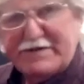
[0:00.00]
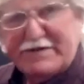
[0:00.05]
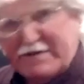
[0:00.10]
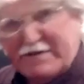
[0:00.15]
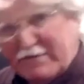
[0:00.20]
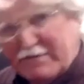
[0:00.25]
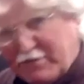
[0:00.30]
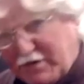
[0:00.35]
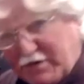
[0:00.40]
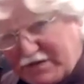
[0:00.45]

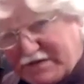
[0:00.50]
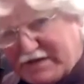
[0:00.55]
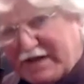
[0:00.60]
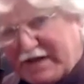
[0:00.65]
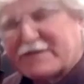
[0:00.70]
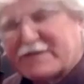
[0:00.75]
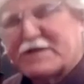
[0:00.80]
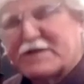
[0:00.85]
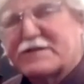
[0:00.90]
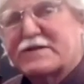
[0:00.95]
which takes
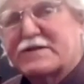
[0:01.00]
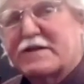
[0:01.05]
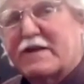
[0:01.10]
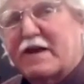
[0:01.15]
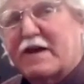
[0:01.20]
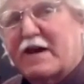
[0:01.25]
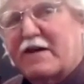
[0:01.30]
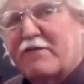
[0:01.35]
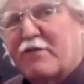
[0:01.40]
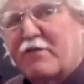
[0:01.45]
us to the
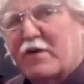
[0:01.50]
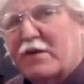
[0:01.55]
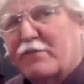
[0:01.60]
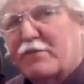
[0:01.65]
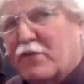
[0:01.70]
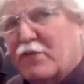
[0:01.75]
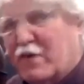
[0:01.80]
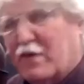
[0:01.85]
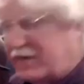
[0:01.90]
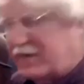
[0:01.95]
halfway
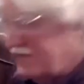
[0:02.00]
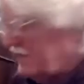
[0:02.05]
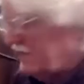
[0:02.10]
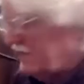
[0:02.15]
point